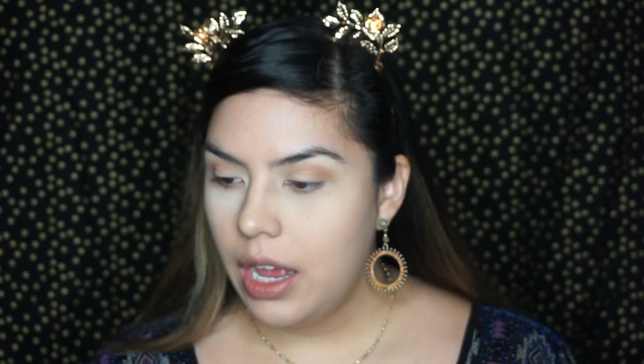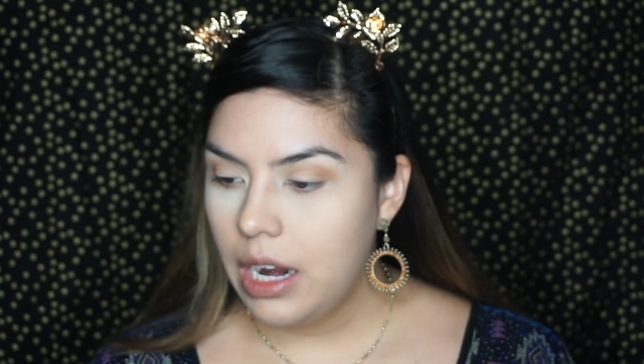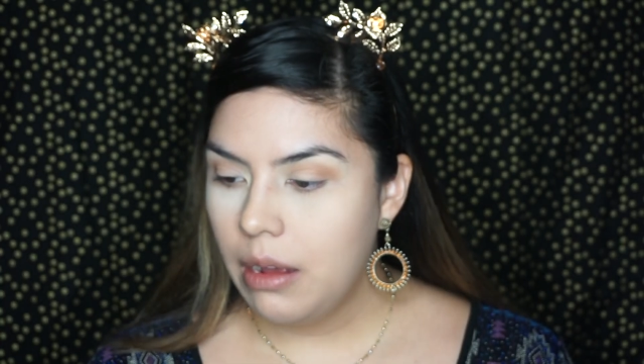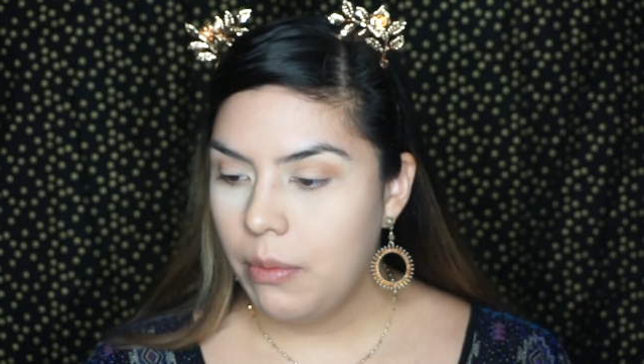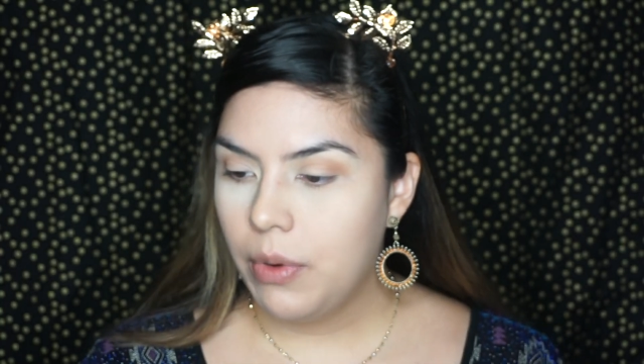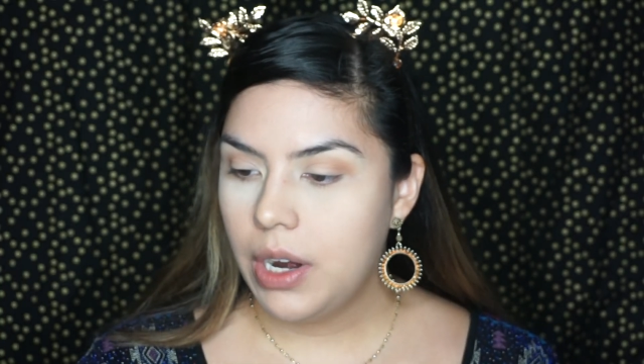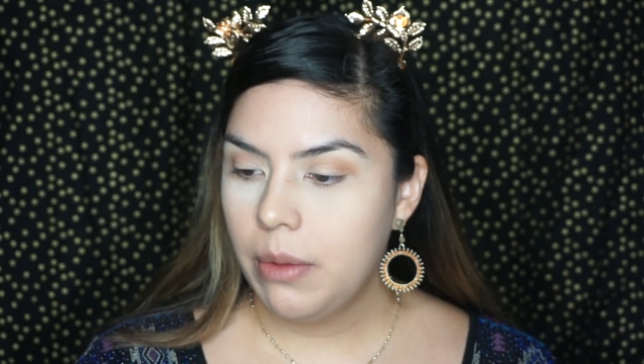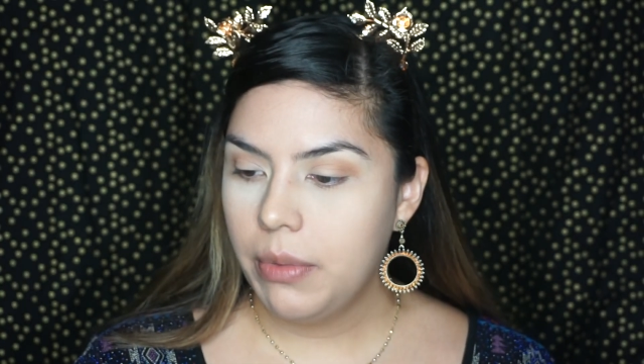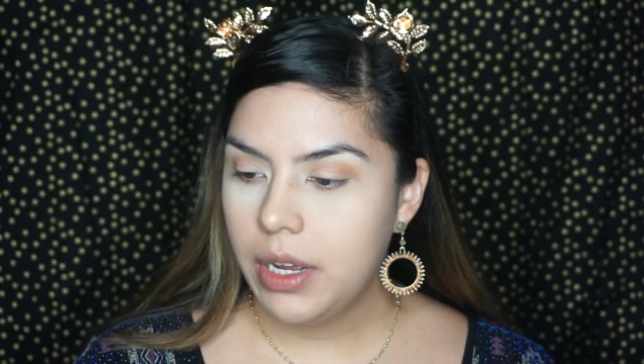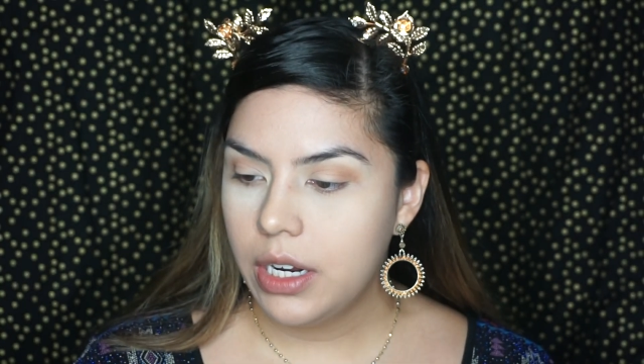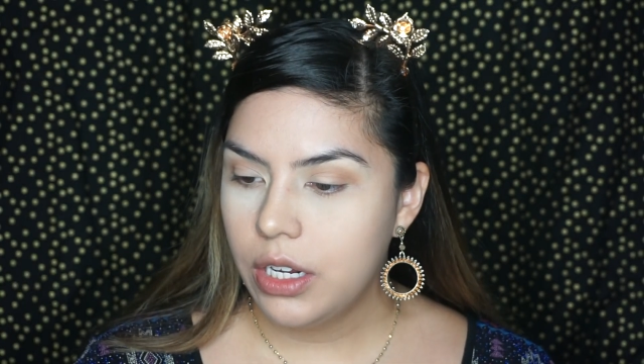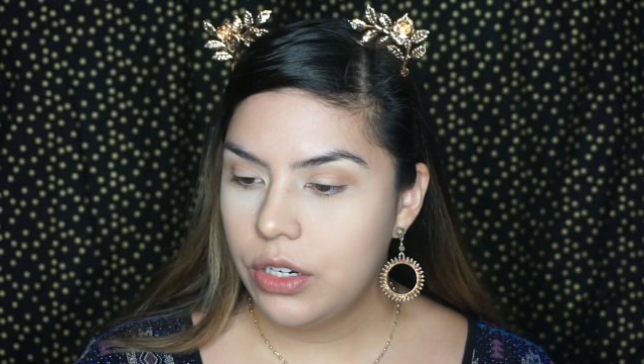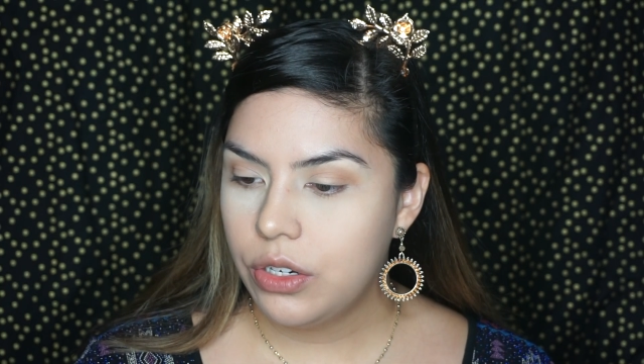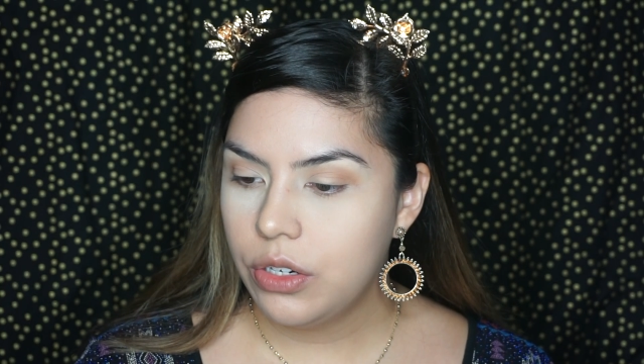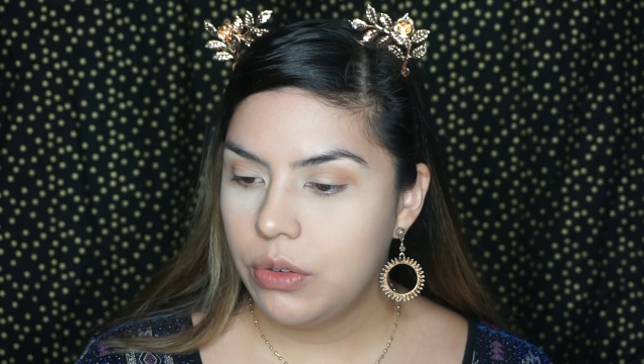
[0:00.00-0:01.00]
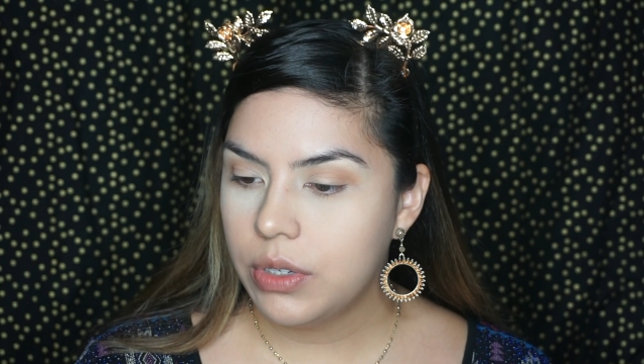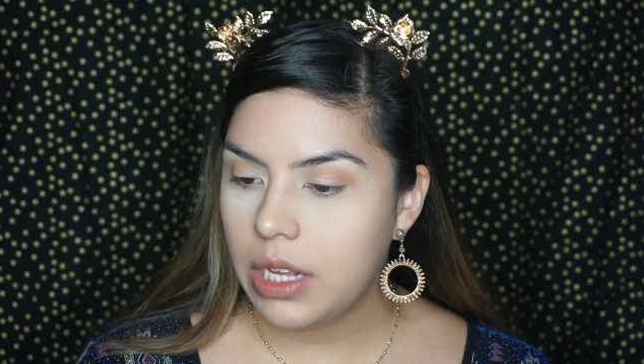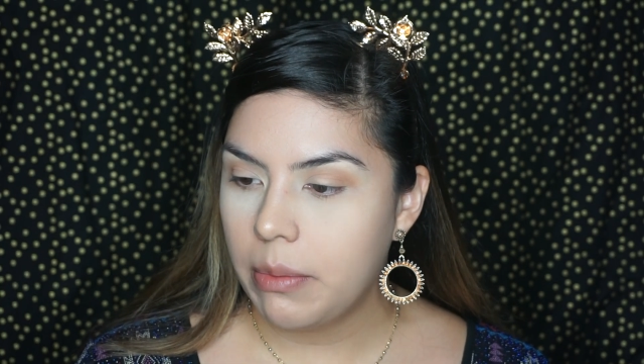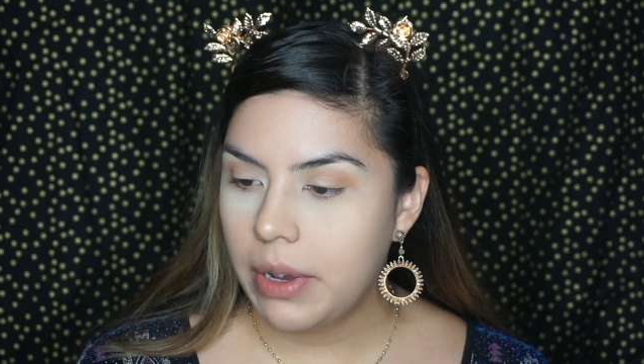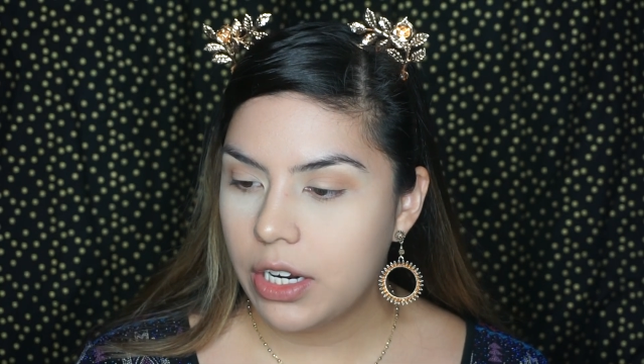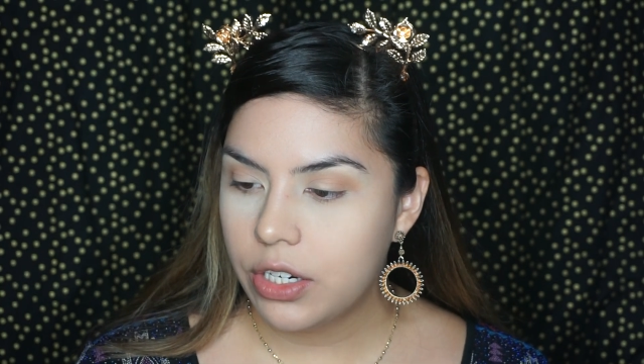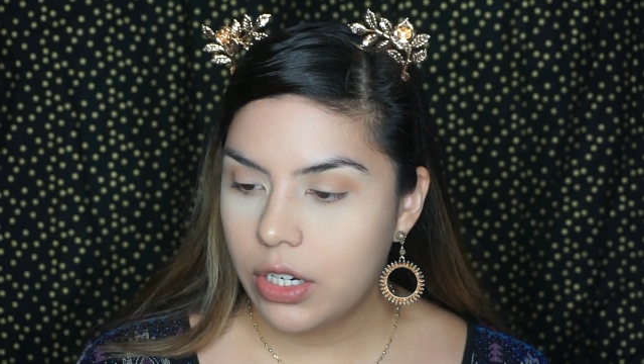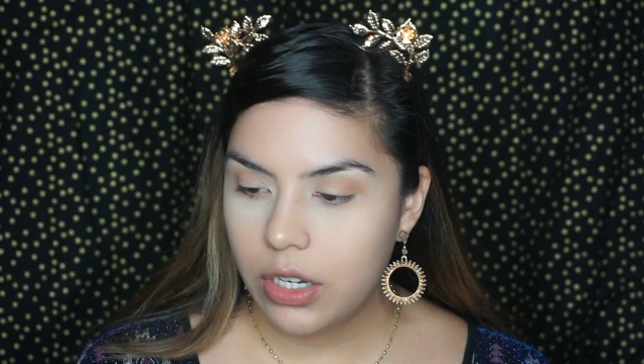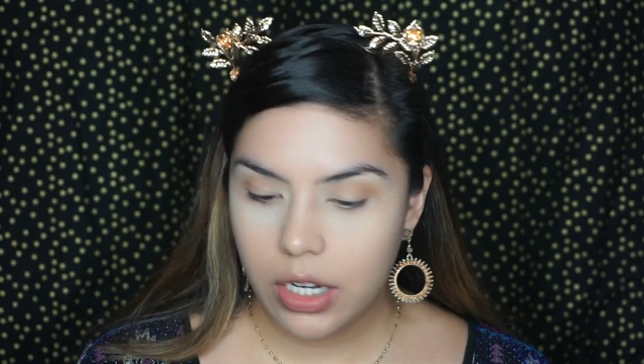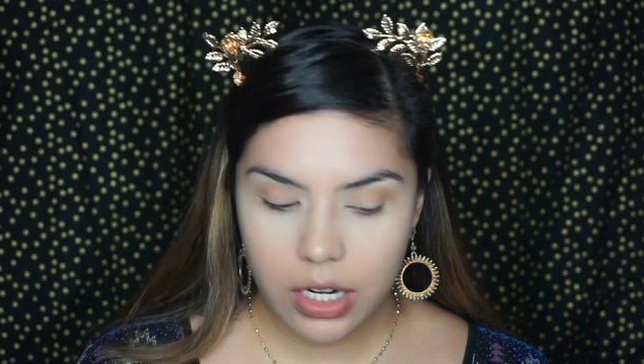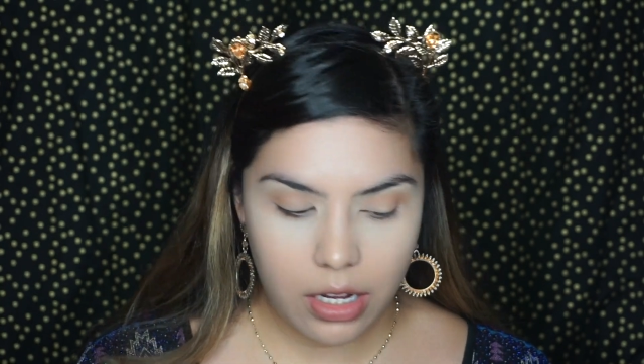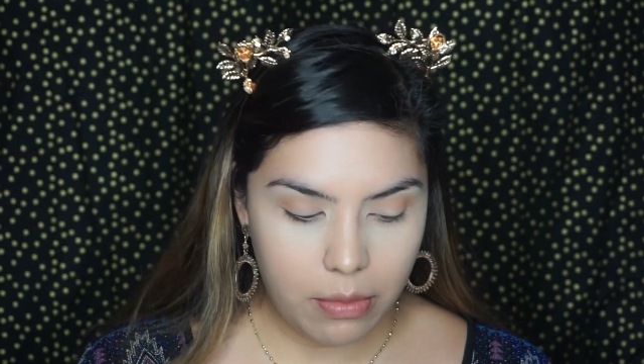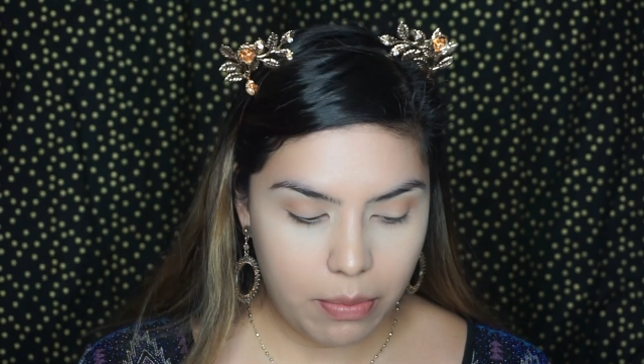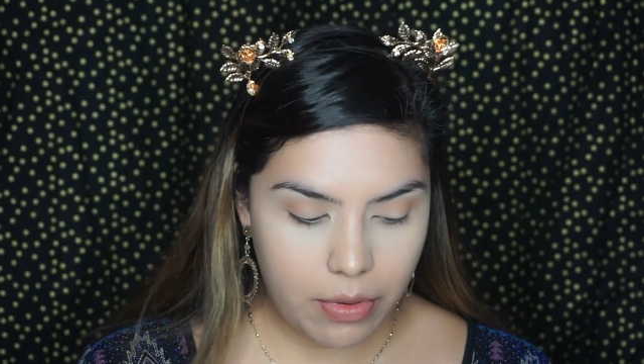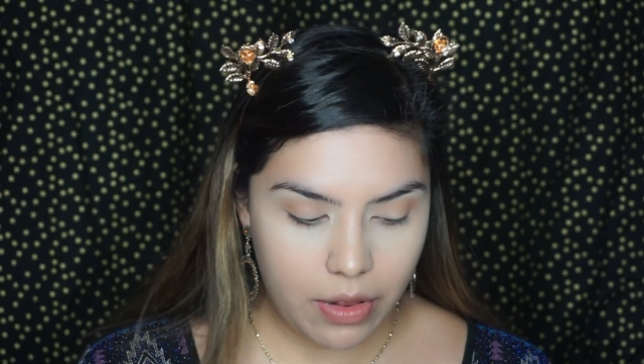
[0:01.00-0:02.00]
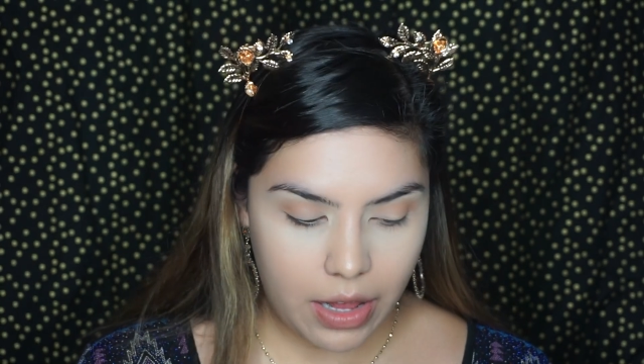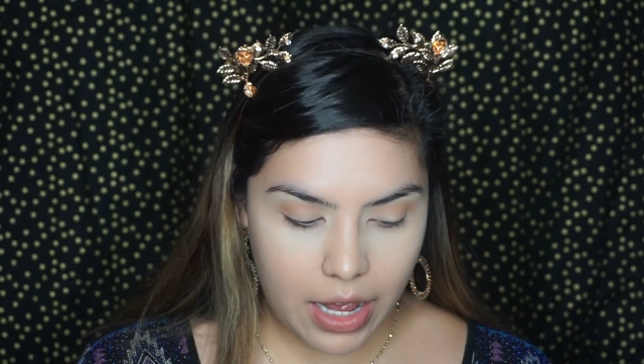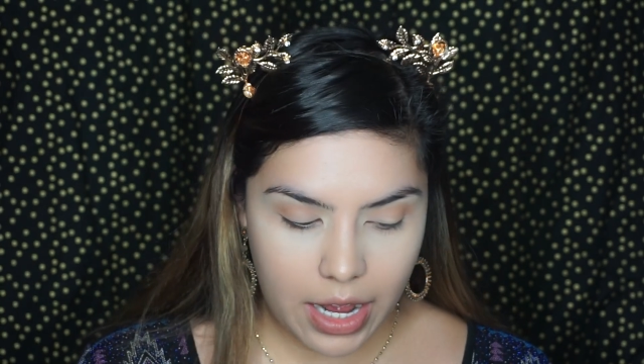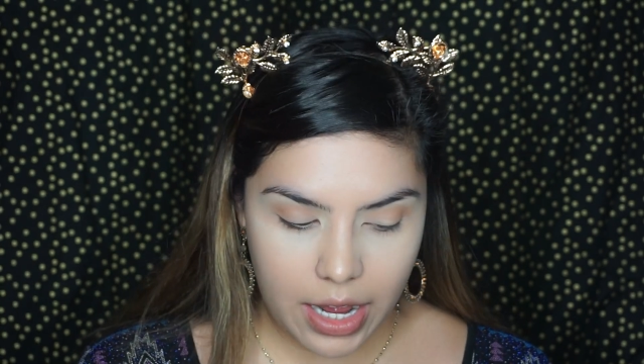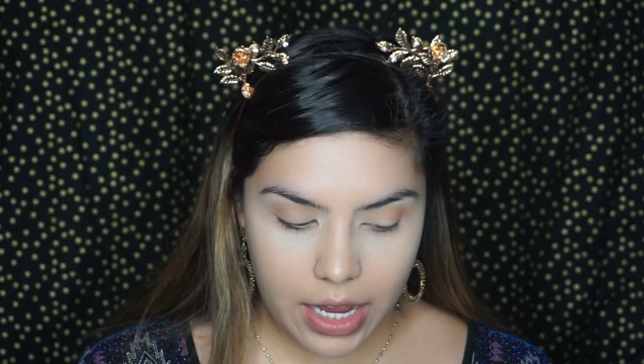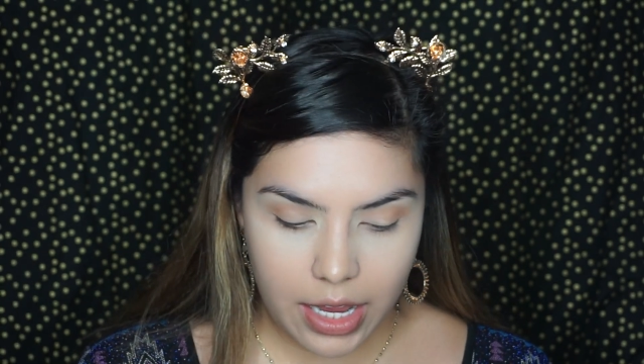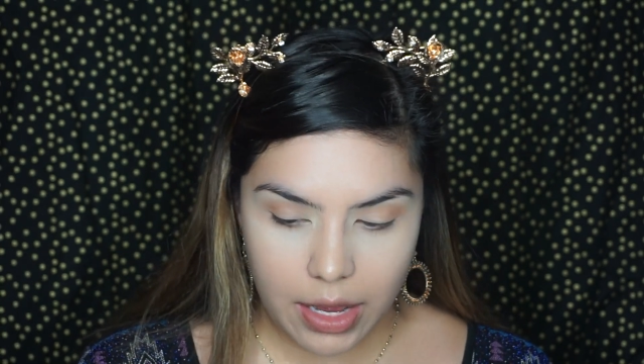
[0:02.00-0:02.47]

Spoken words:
And then what I'm going to do is I'm actually going to apply